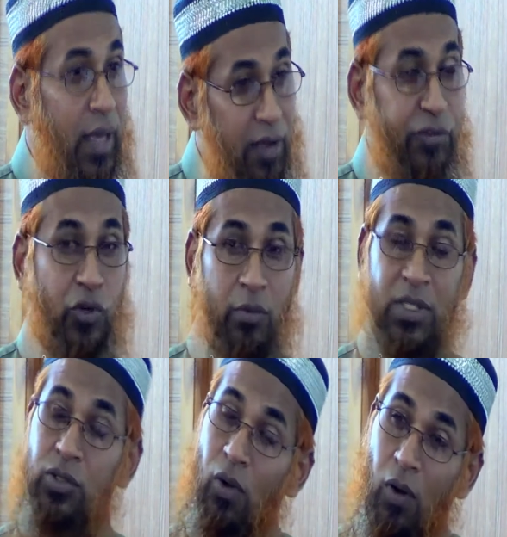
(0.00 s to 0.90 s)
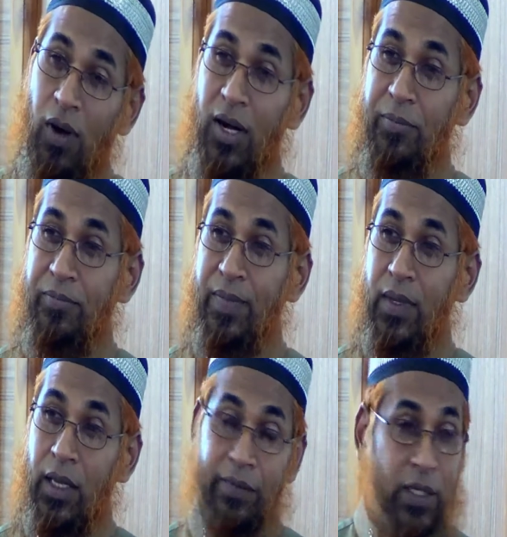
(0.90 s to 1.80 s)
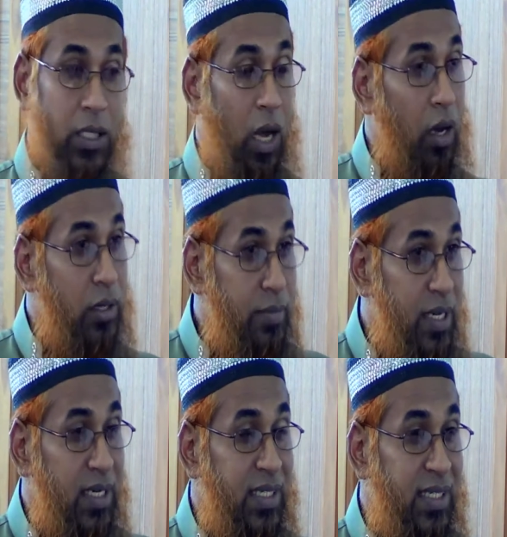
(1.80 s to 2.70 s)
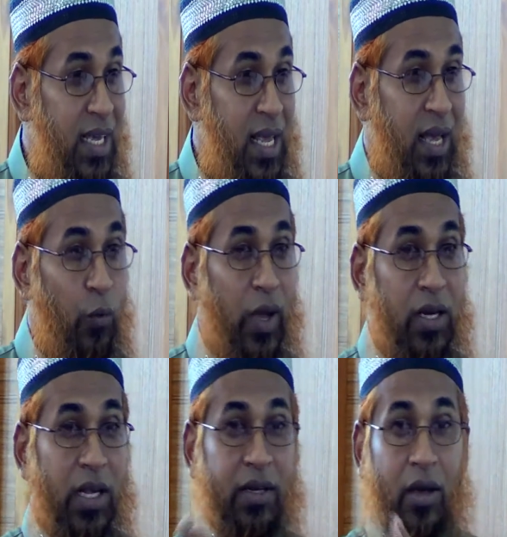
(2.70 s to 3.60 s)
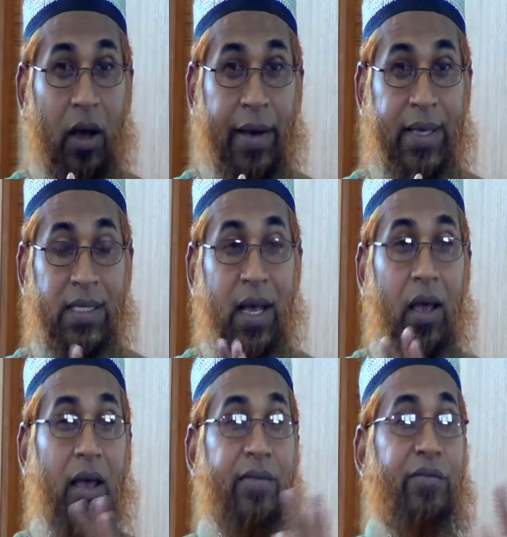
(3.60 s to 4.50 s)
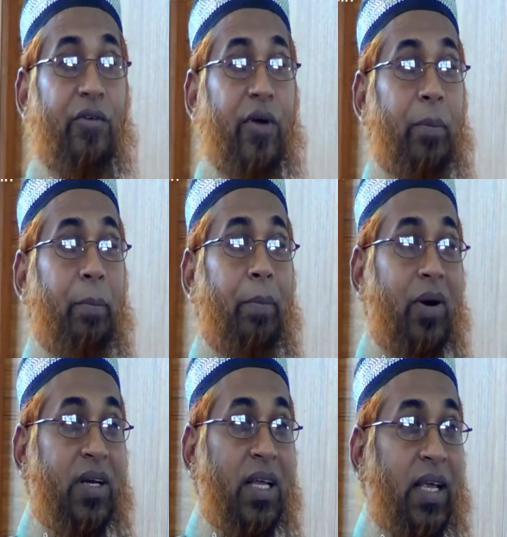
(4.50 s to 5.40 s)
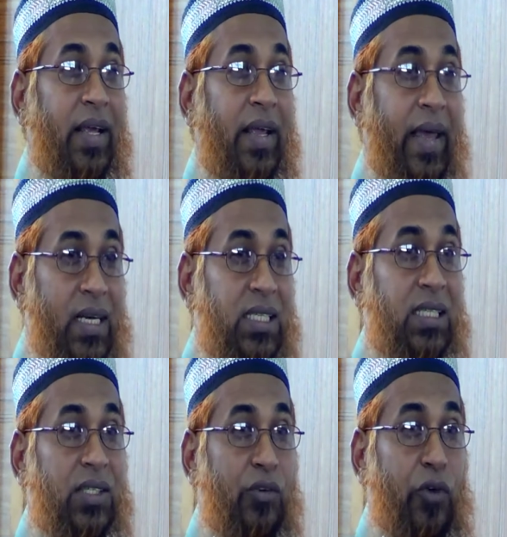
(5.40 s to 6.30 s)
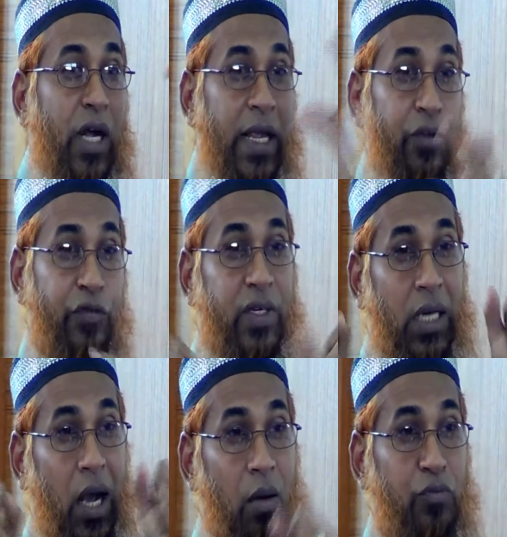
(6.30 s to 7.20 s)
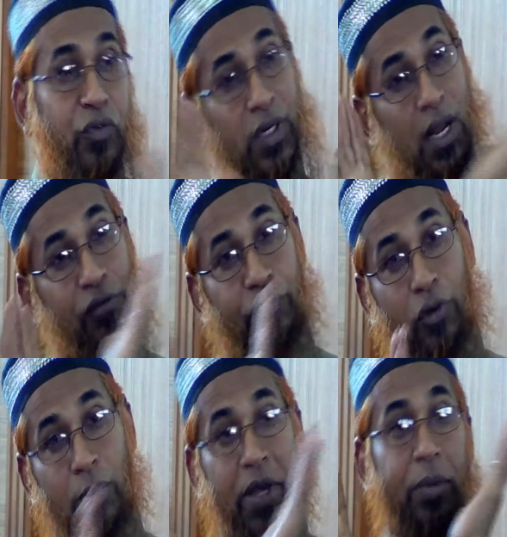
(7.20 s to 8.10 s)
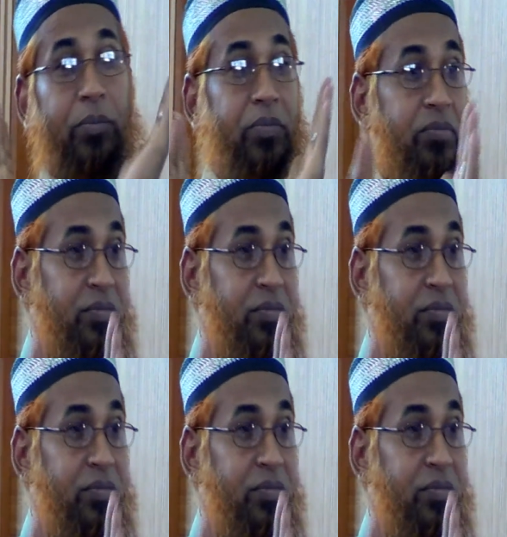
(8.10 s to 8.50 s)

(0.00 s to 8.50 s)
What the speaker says: He gave trouble to all, even the animals. When he dies, everybody gets relief and comfort from him.